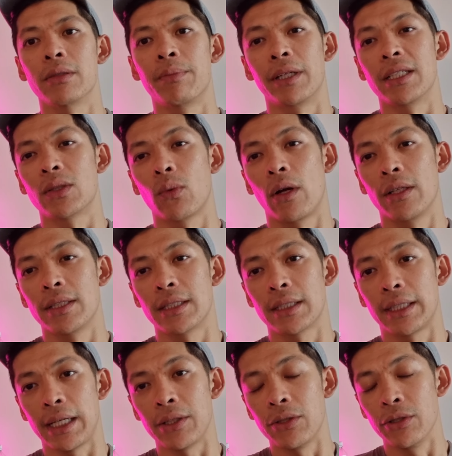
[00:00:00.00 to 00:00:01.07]
but as well as
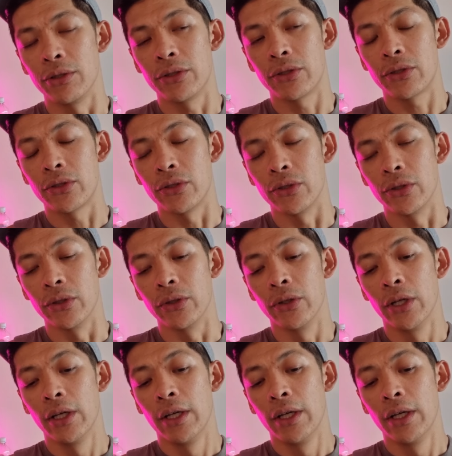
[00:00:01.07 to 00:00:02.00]
get used to